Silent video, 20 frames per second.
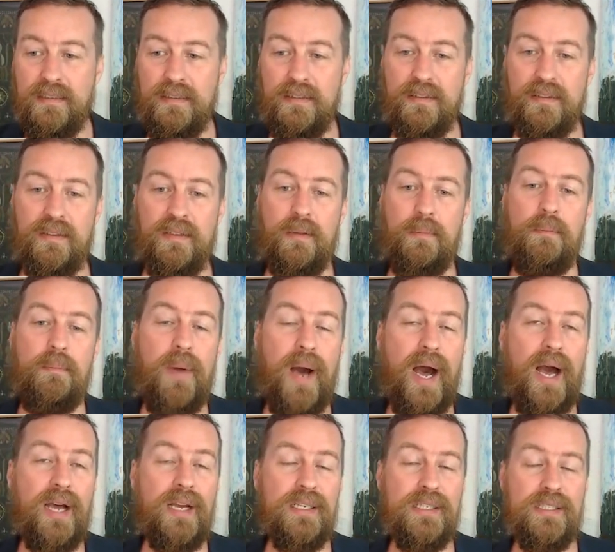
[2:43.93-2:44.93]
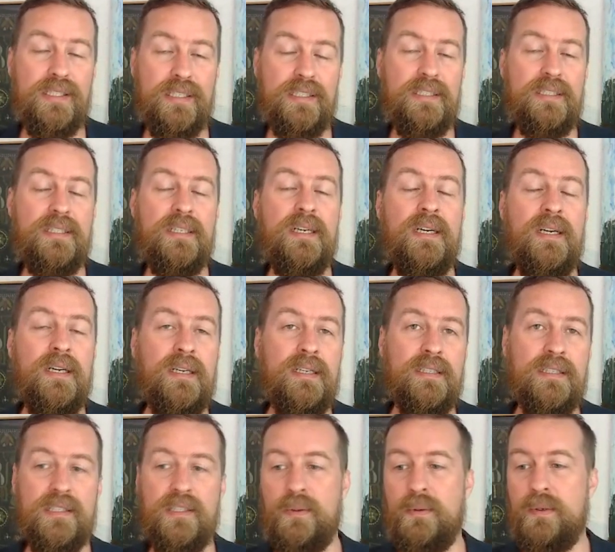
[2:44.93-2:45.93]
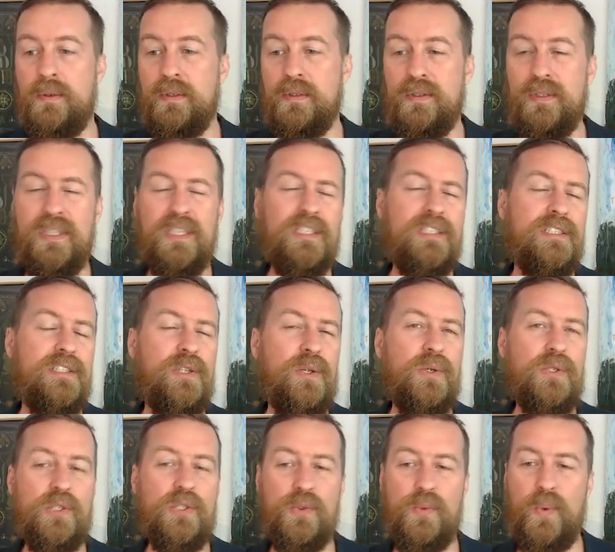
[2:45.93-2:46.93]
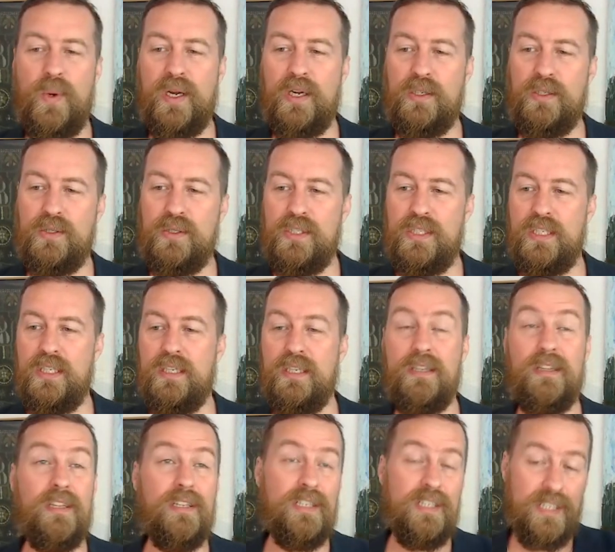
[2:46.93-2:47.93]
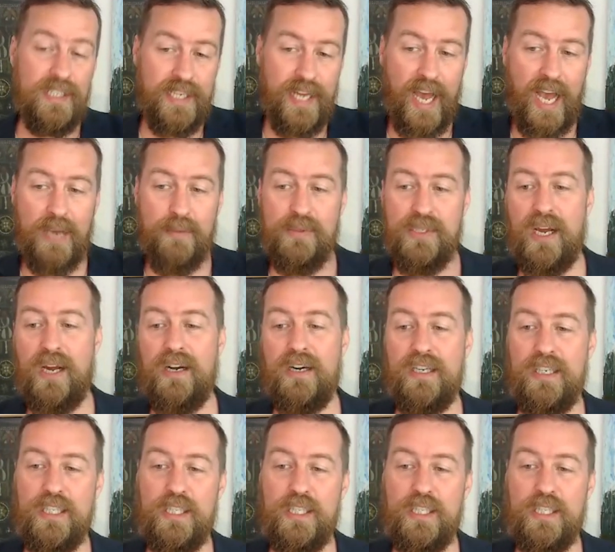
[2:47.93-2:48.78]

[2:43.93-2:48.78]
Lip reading: the biases. So this is also where you see the types are,